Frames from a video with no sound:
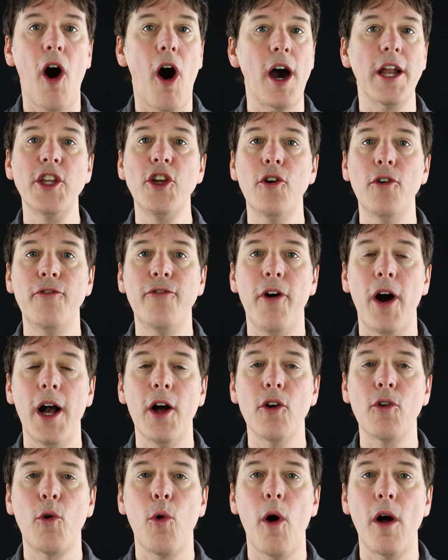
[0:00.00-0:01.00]

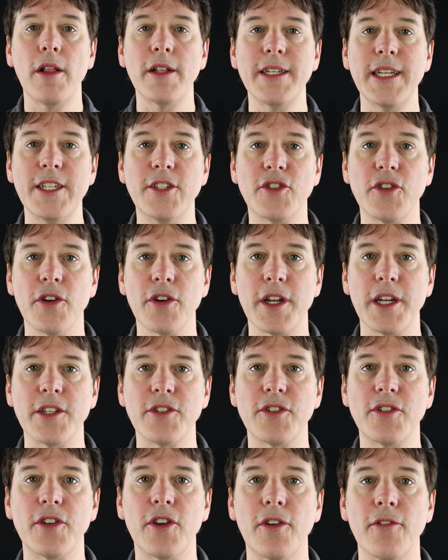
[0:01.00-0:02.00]
audiophile quality
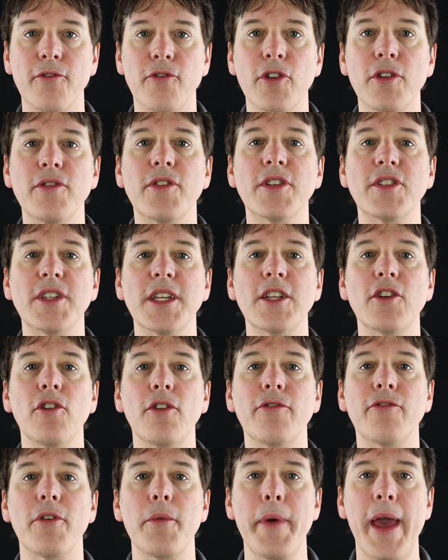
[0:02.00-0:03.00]
circuits to convert the
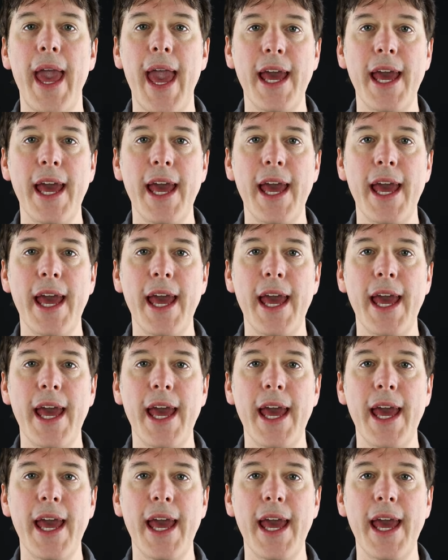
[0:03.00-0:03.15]
signal from